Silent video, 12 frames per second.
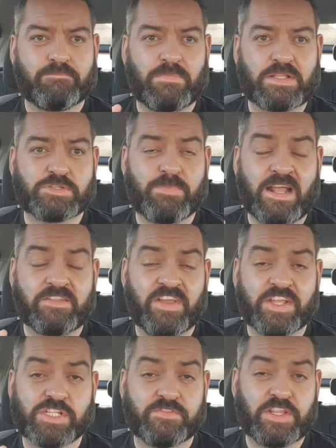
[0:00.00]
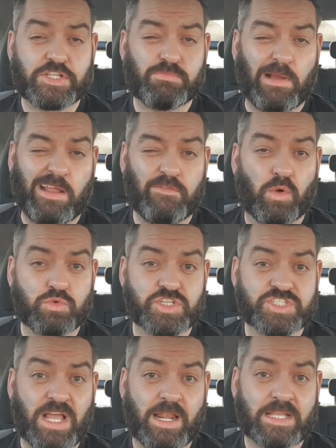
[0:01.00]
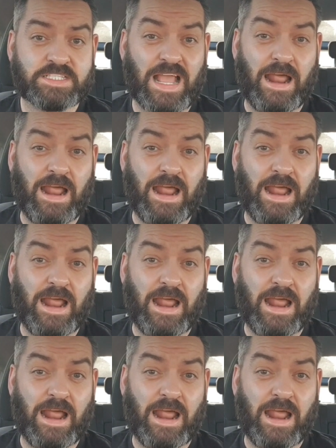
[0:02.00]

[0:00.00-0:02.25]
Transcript: inspired version of this by Rosa Salas,